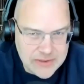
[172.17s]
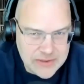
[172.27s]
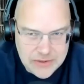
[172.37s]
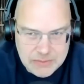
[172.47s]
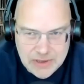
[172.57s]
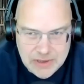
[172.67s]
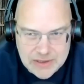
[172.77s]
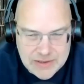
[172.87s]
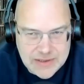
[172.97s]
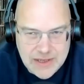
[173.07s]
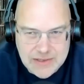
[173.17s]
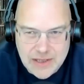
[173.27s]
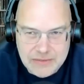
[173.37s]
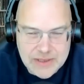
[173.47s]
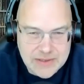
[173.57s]
sales, marketing, success,
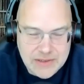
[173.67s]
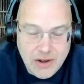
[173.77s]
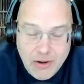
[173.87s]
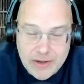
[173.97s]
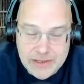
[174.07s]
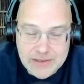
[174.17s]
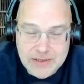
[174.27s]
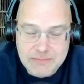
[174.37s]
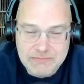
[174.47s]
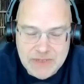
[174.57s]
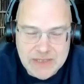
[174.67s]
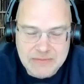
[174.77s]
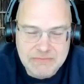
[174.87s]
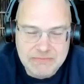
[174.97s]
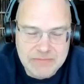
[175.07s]
all of it, because it's hard. It's just, it's,
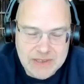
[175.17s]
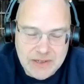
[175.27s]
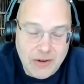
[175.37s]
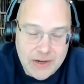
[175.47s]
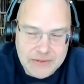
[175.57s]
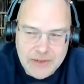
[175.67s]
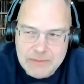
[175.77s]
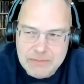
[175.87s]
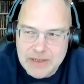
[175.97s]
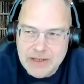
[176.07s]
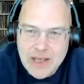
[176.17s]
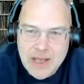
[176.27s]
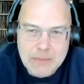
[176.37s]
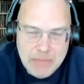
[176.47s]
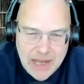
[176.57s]
yeah. it's hard. Right. But,
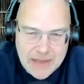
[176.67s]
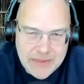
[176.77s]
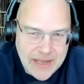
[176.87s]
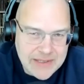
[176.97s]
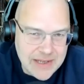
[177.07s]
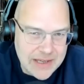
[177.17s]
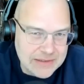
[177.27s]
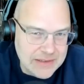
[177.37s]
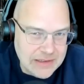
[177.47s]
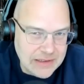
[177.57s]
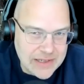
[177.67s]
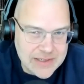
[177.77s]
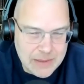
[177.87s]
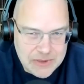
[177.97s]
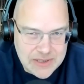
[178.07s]
but that said,
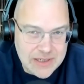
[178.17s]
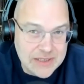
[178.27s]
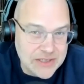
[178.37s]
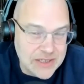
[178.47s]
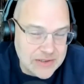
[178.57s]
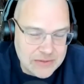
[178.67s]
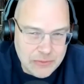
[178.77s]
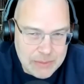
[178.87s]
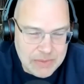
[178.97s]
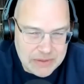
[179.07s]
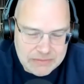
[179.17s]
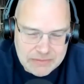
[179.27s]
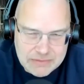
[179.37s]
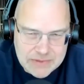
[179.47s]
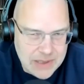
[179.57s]
nonetheless, somewhat tongue in cheek, but
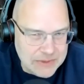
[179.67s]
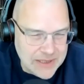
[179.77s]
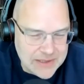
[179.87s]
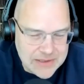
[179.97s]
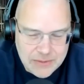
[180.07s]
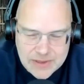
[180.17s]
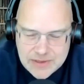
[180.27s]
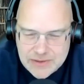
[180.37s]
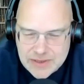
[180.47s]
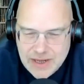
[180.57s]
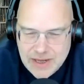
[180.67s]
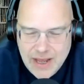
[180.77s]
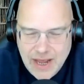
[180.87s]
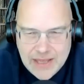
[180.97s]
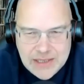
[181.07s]
simultaneously quite seriously,
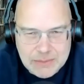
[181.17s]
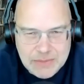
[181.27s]
I think